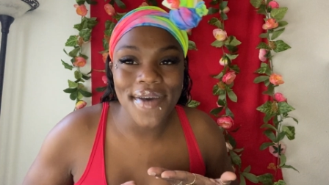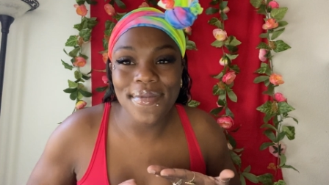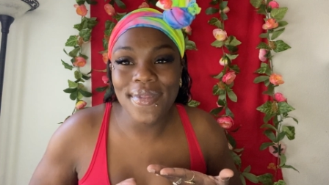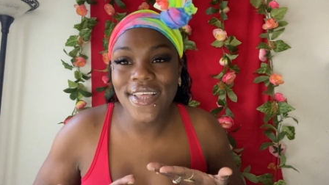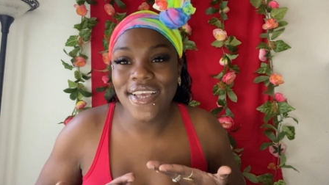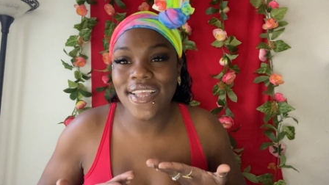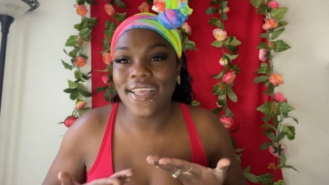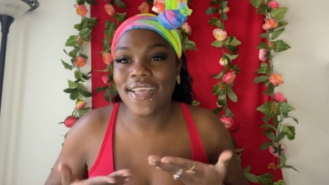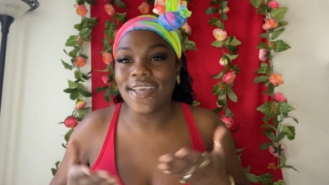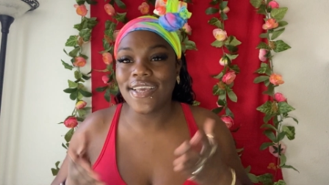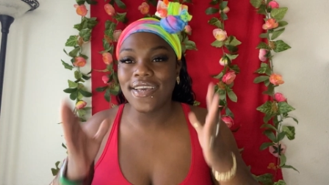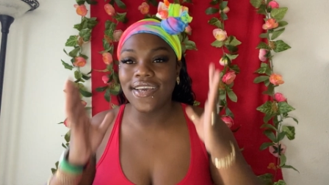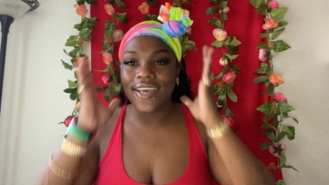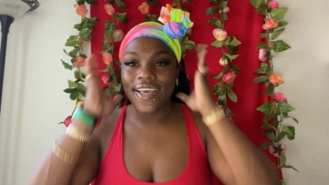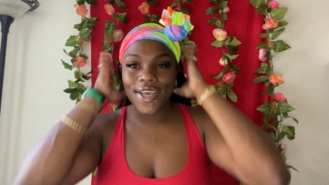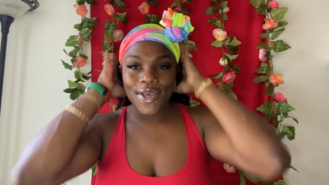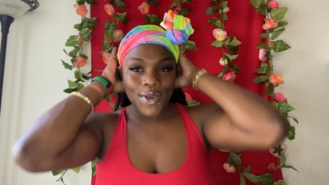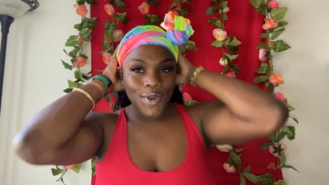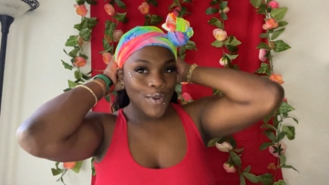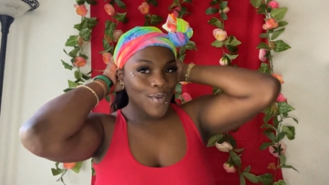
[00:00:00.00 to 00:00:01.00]
I'm looking
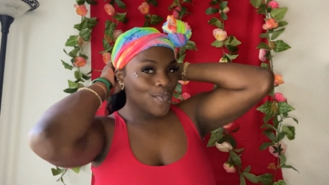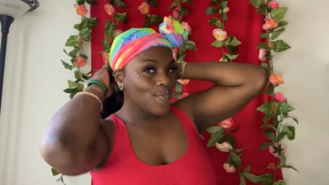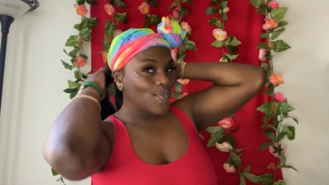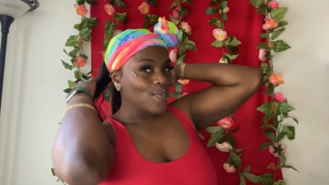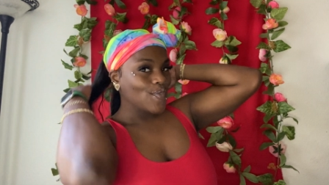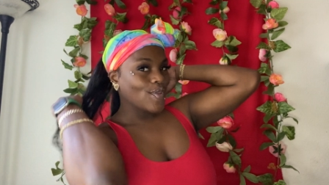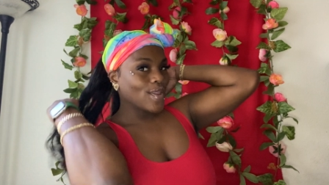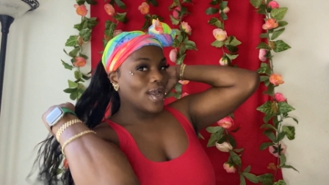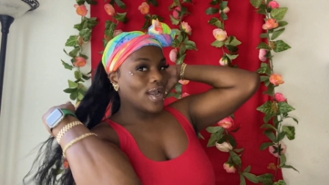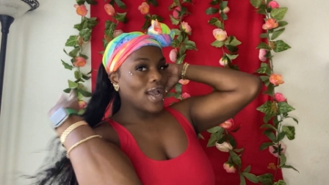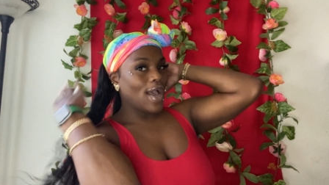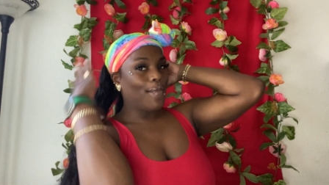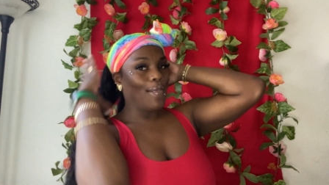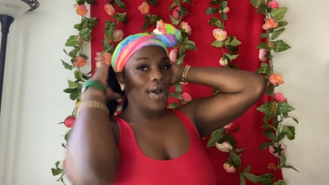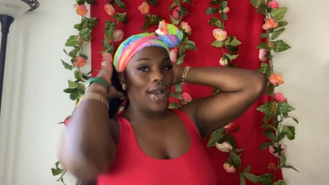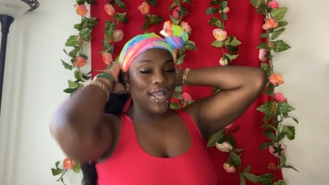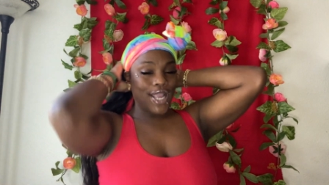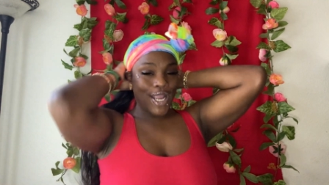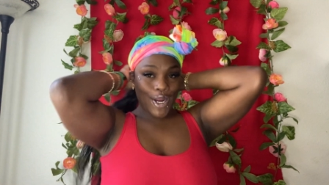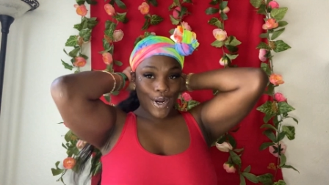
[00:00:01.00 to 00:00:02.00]
good. I got
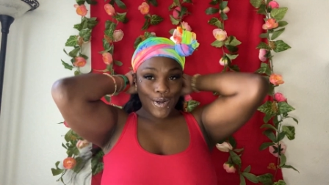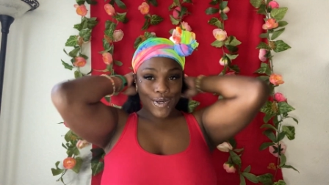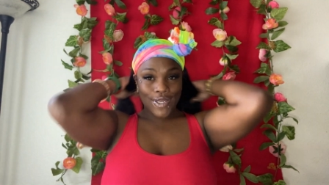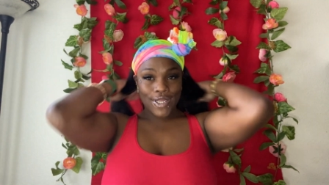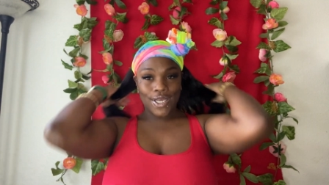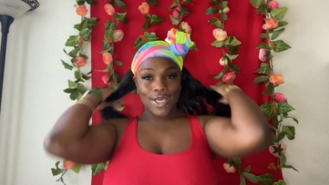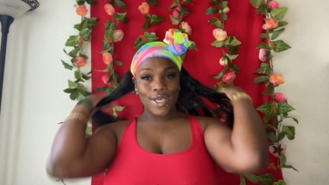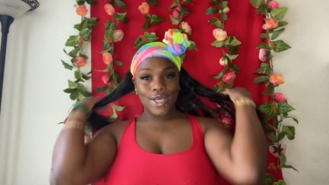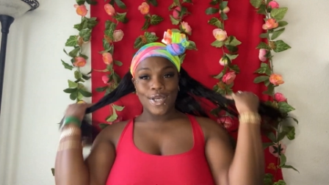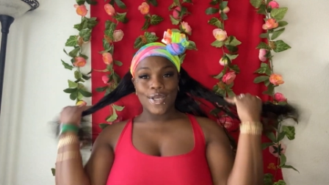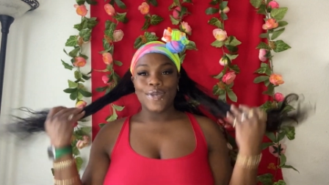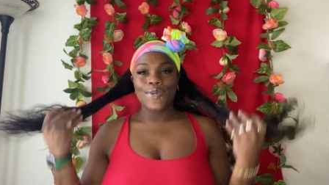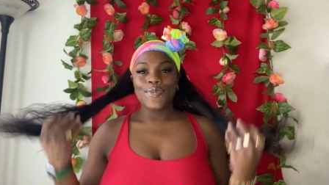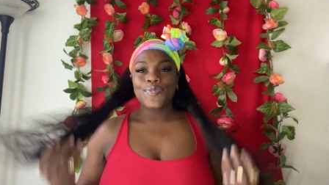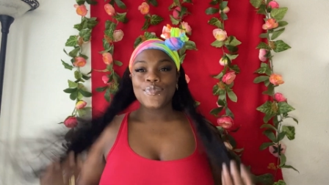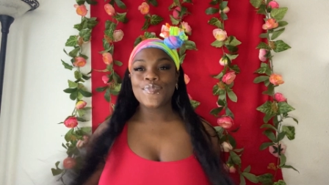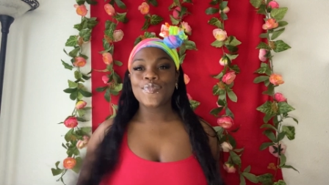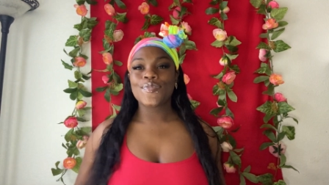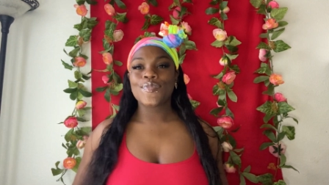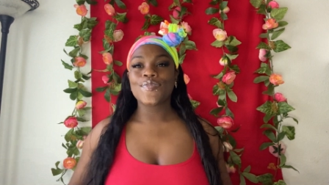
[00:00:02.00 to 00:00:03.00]
my hair
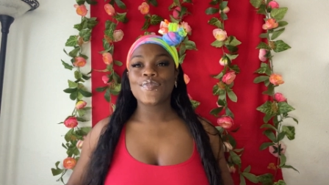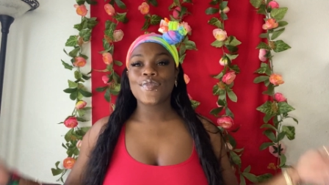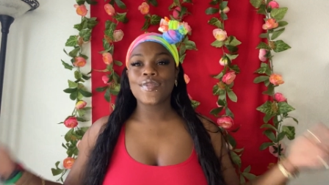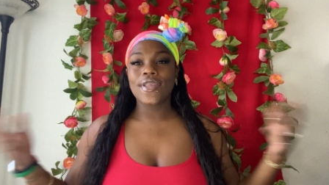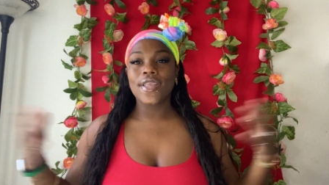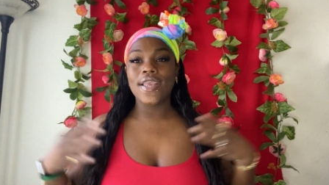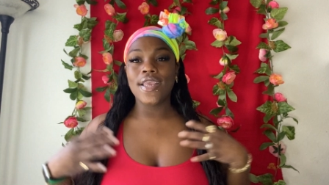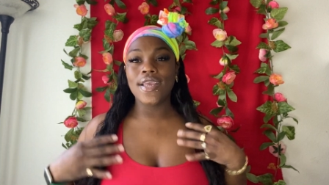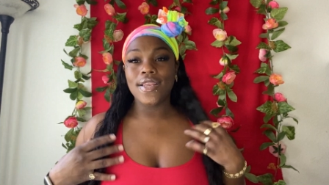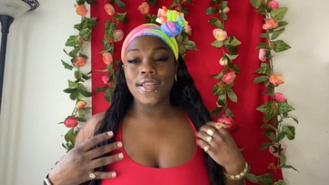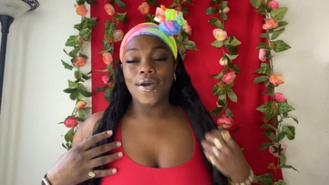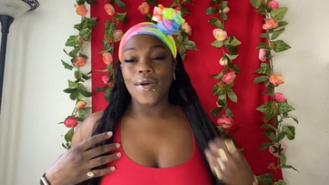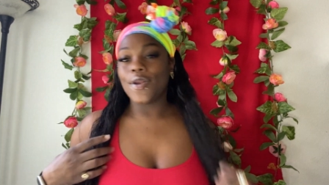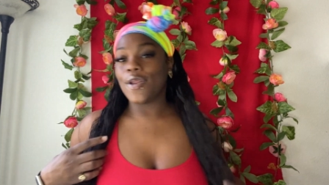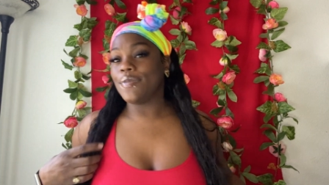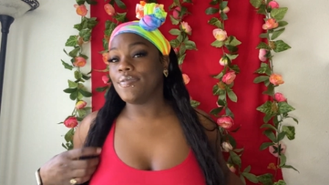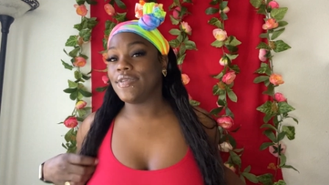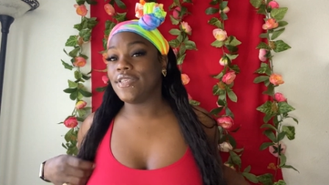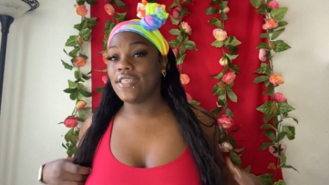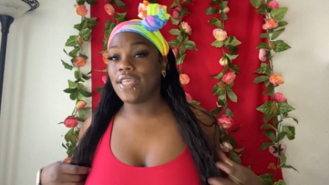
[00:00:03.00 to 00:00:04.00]
done. You know what
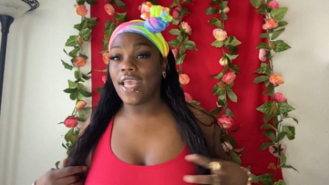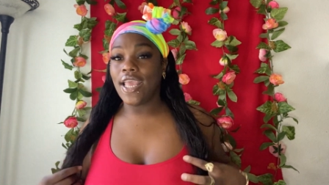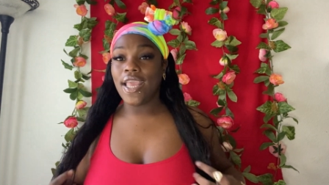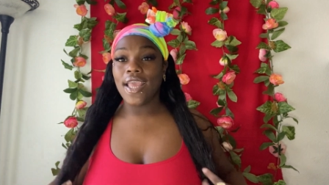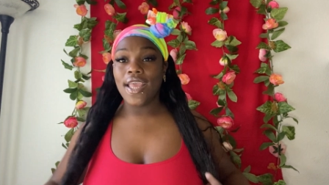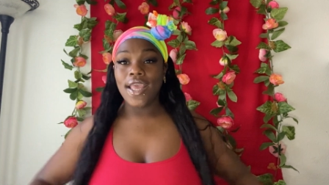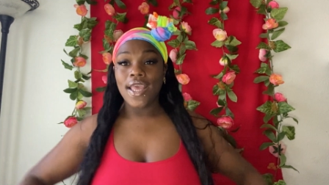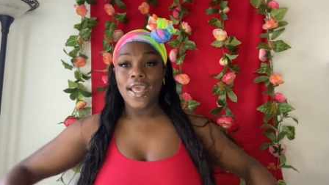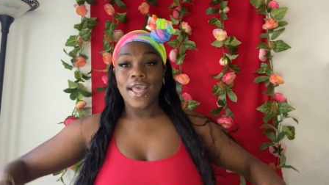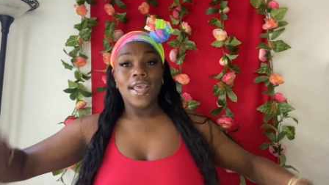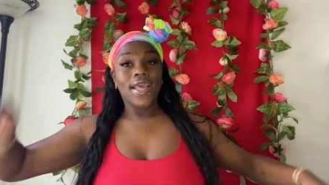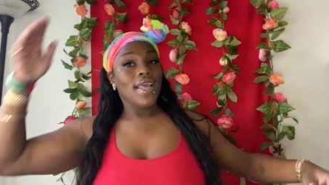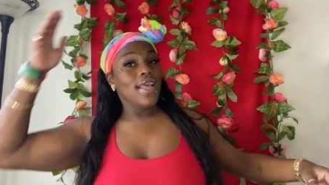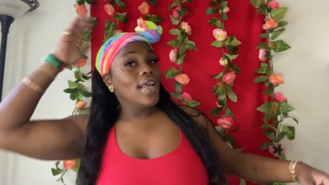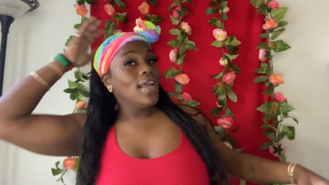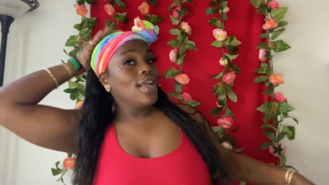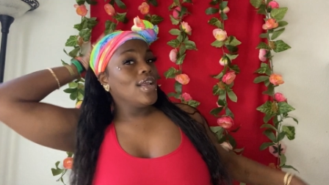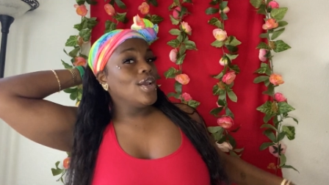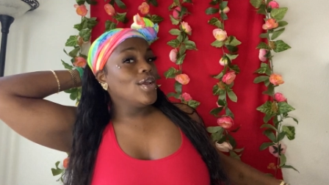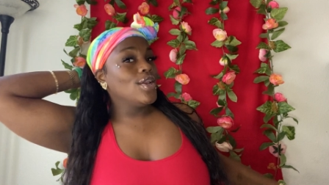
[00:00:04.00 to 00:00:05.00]
I'm saying?
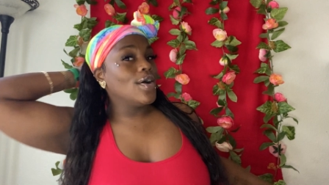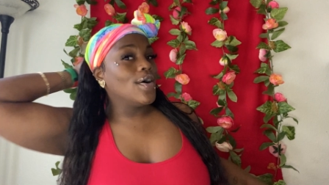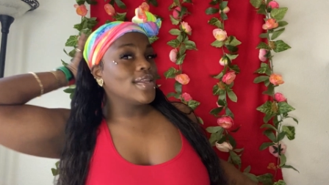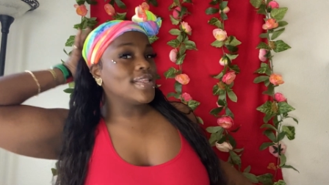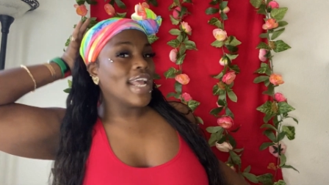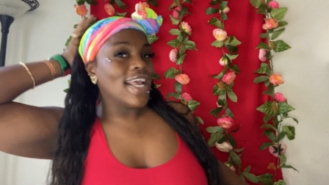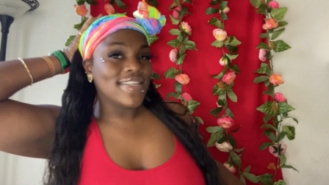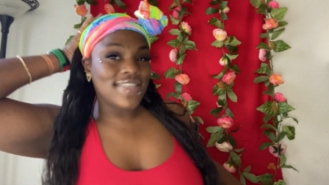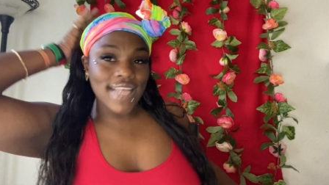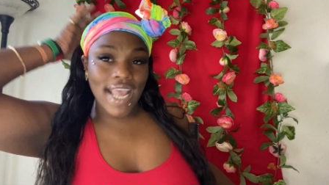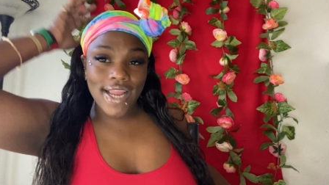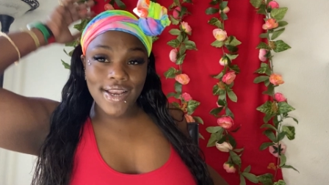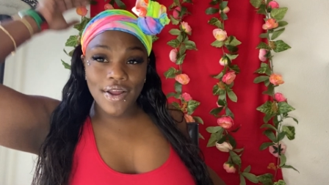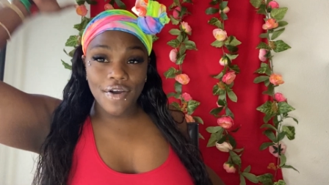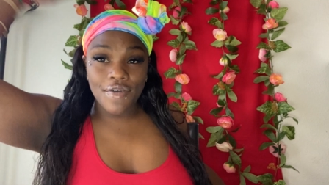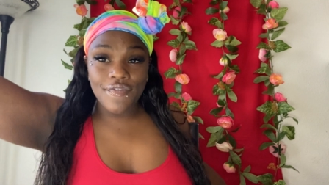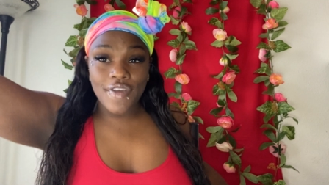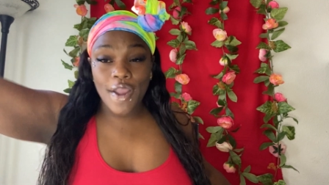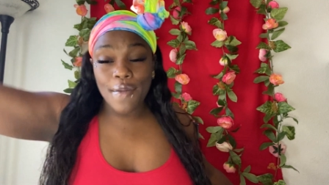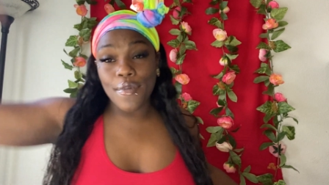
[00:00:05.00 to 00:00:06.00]
You know what they say,
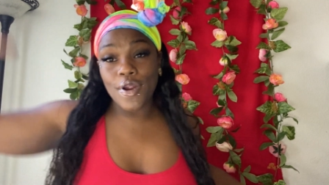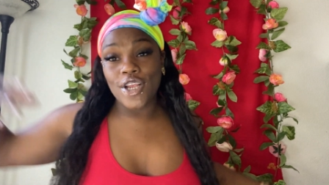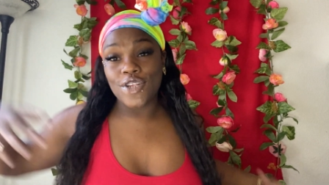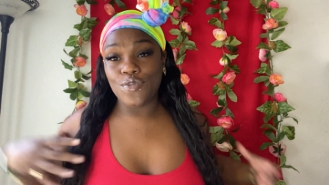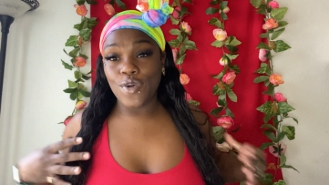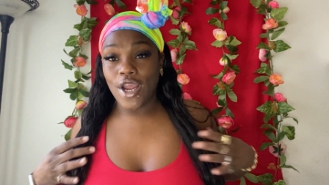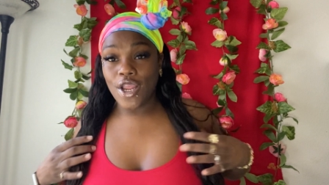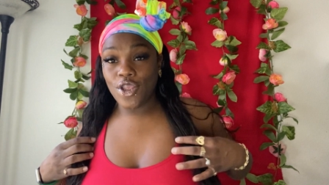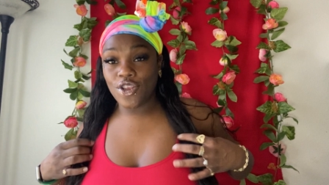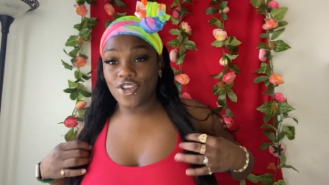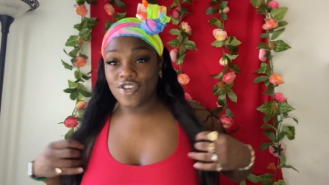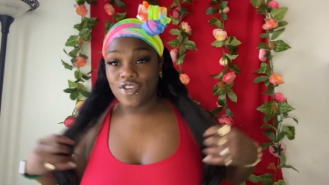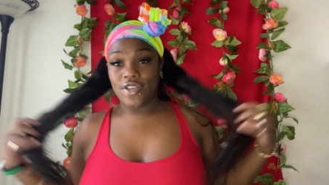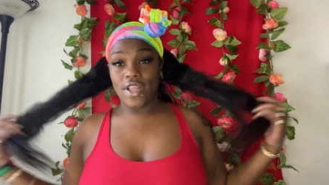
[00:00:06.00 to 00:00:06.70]
November is where you